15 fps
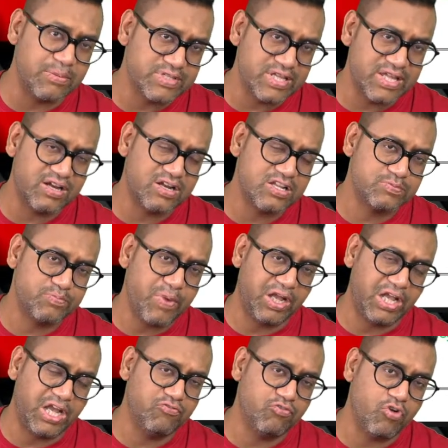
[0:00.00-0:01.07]

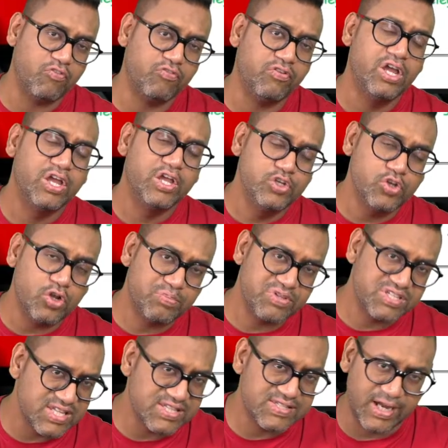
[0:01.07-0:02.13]
irrespective of your
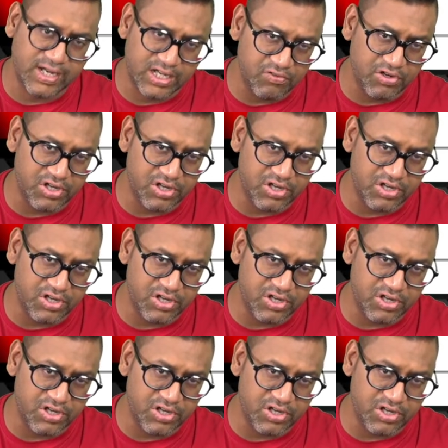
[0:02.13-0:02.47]
business activity.